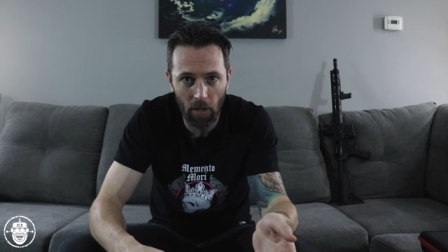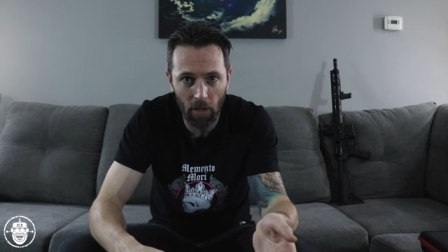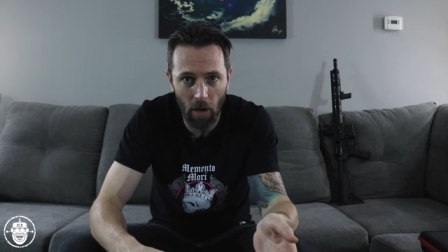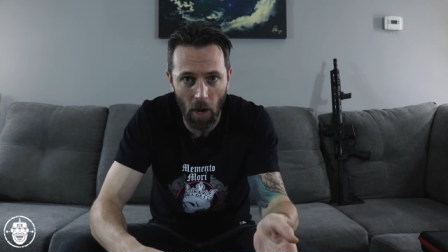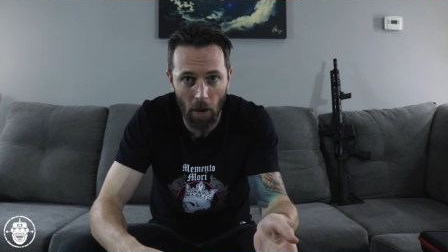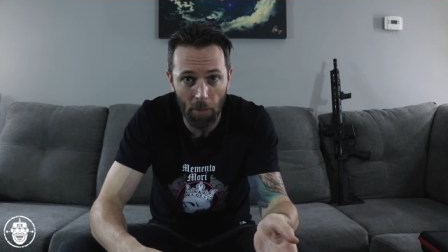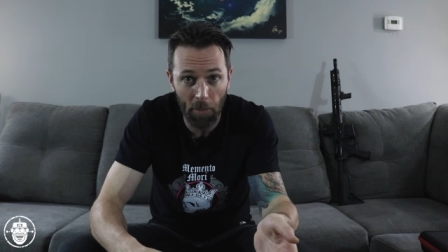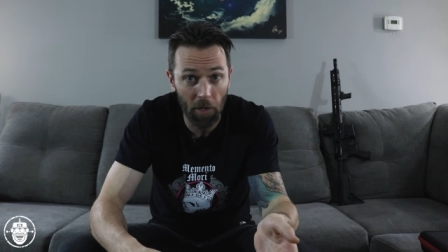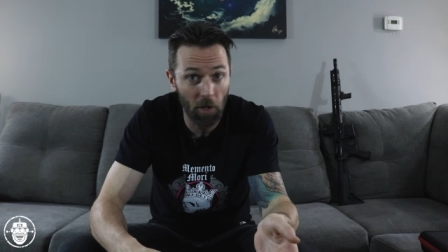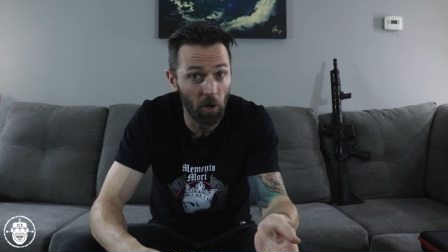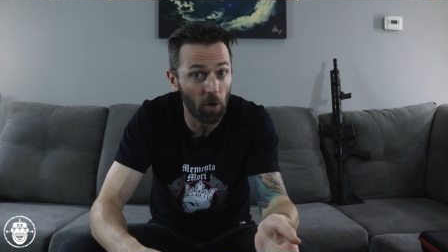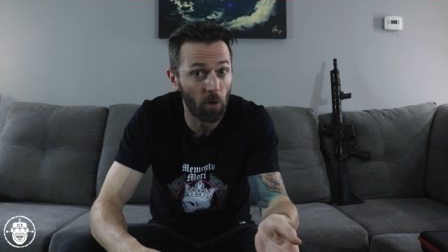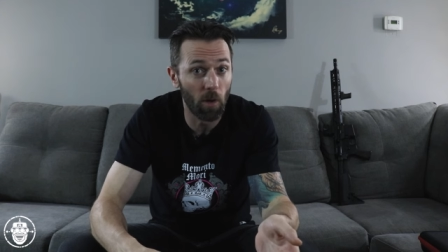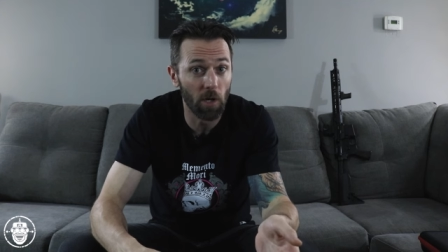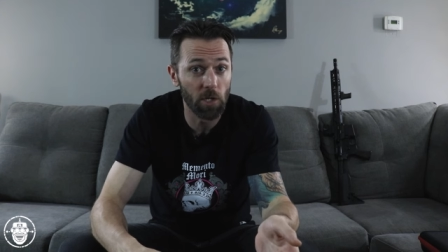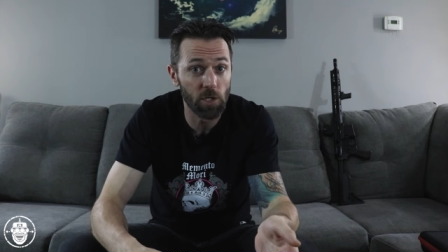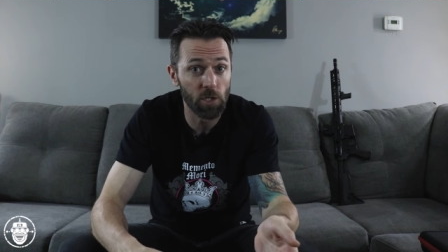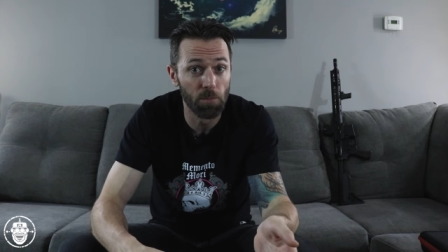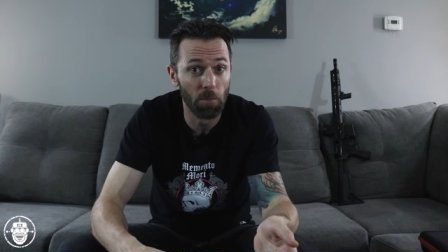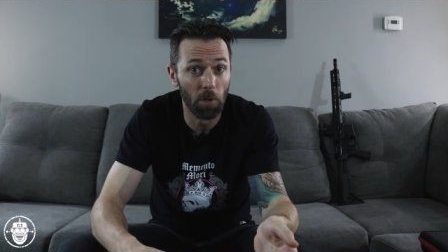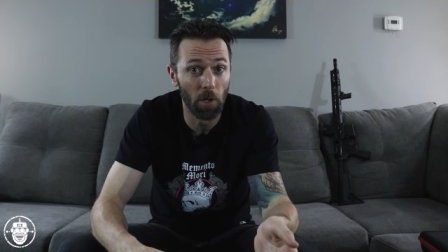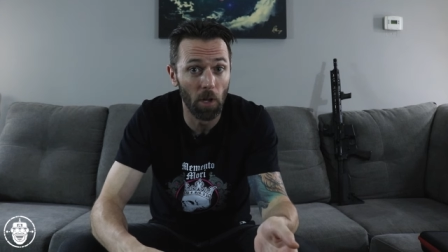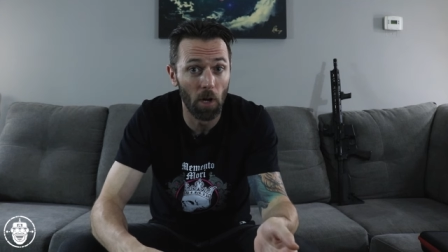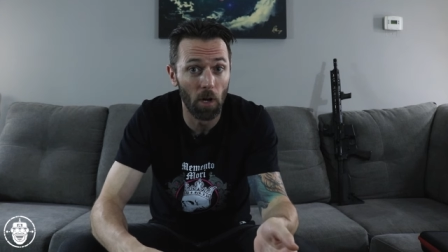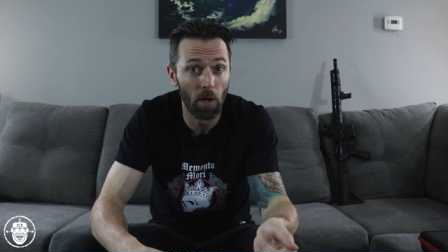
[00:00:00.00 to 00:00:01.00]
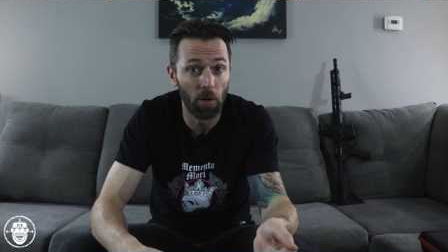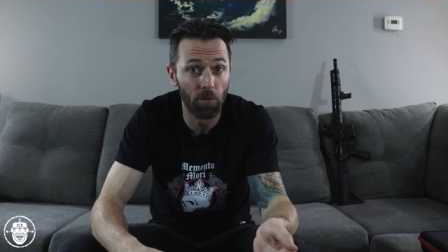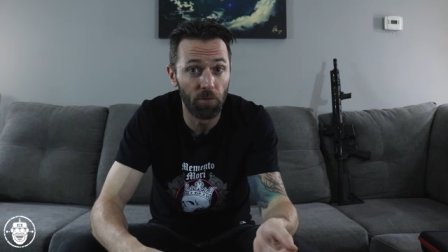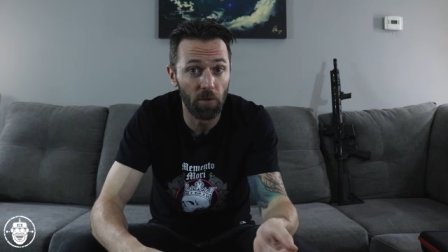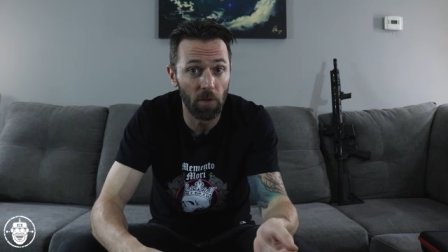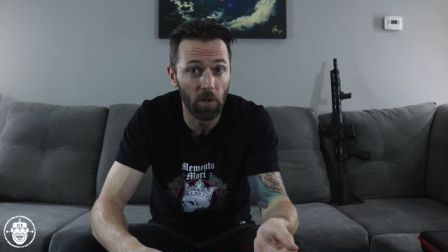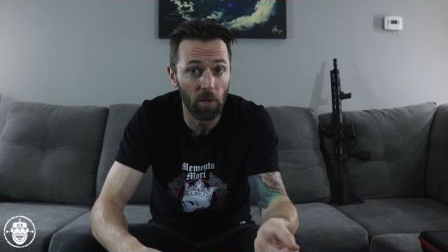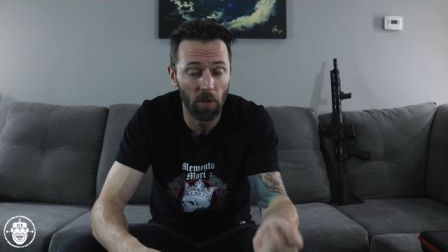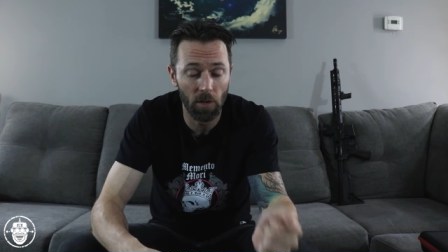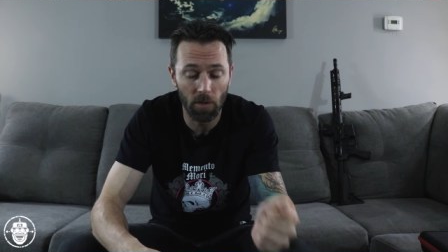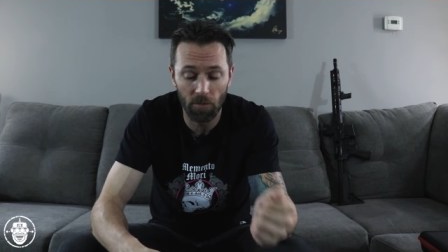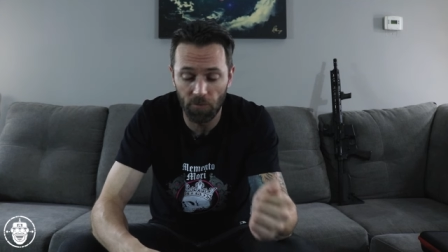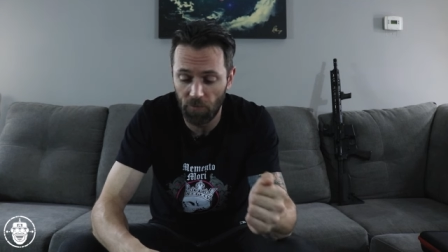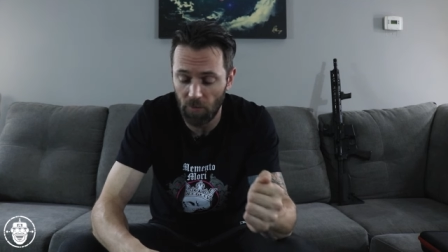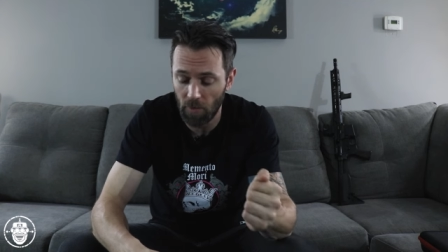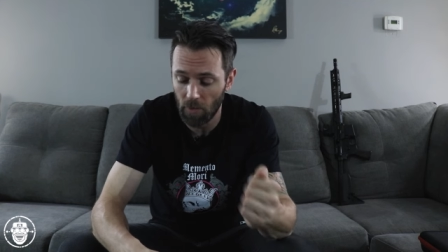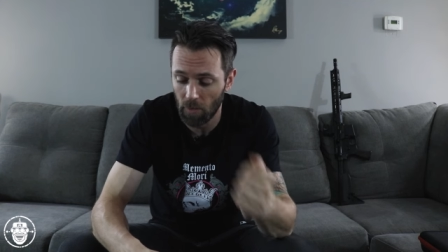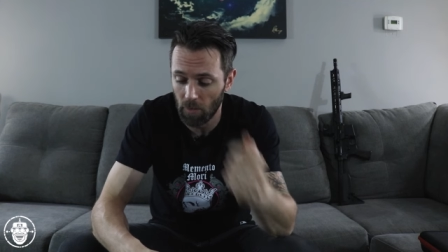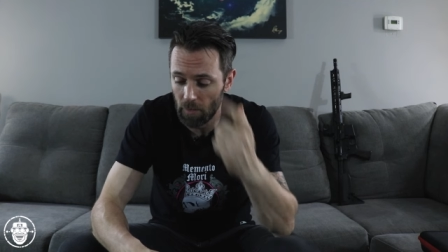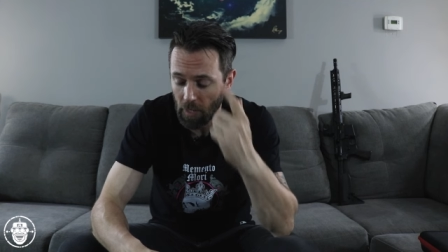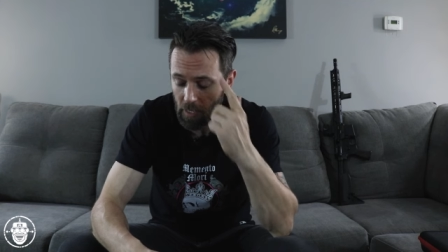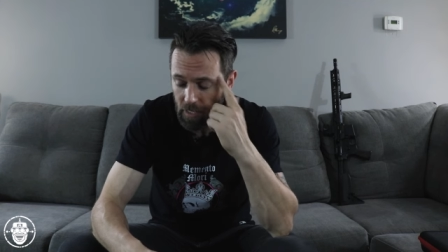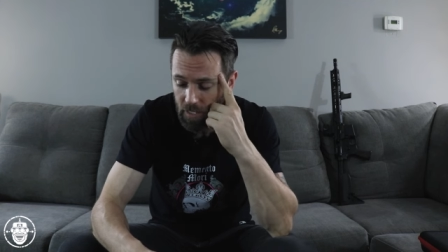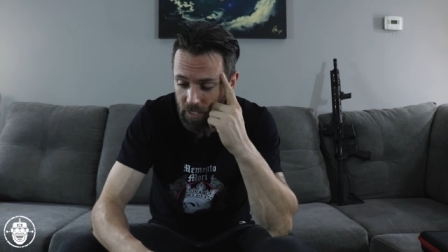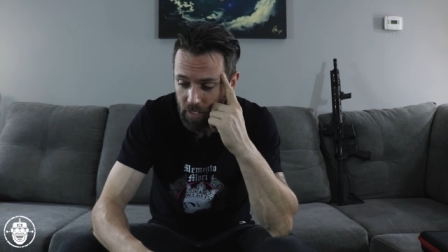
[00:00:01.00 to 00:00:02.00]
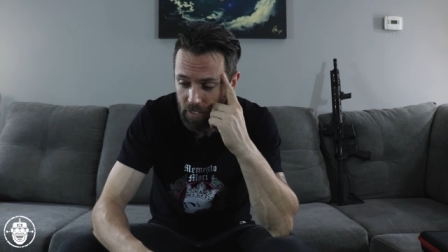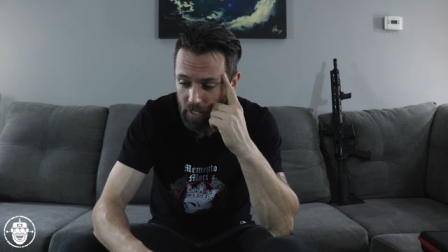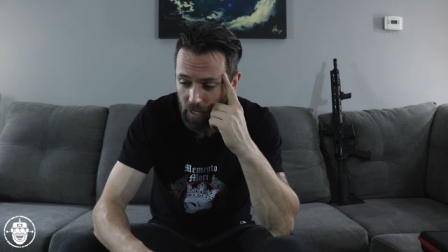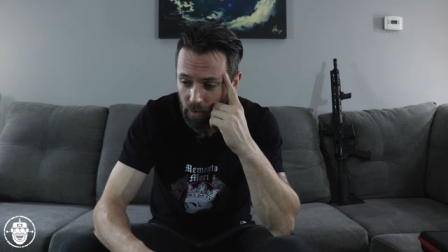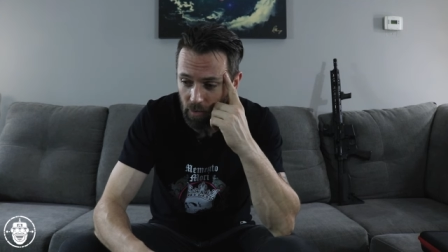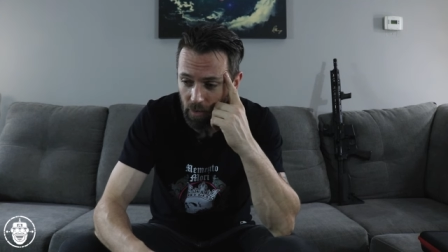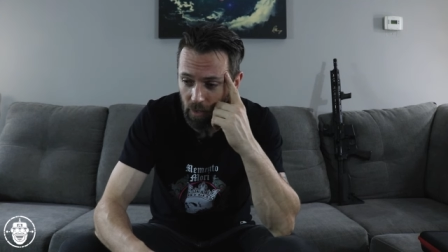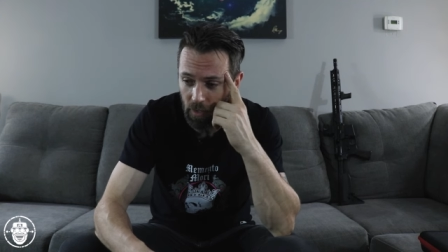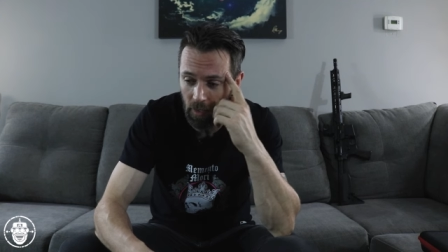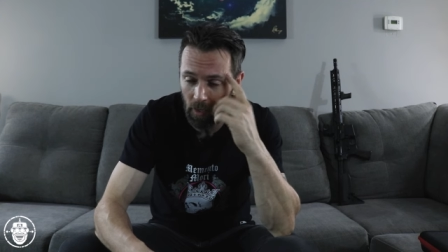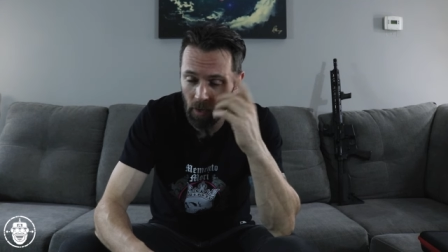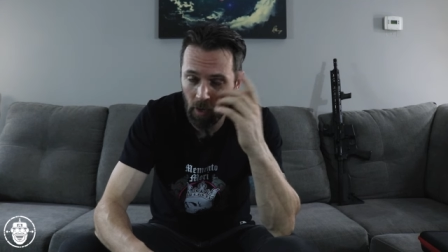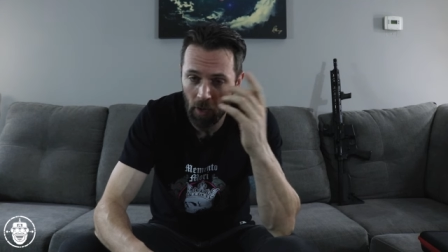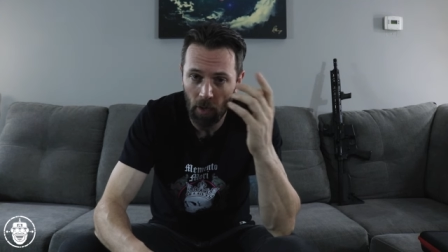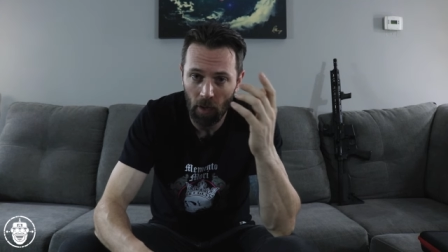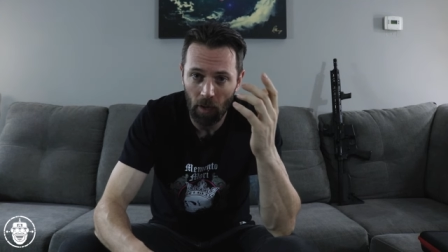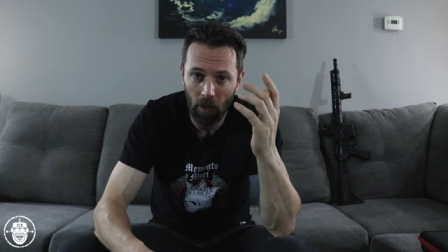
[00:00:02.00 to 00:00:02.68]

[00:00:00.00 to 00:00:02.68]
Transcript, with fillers: a, comment or a question below if you feel necessary.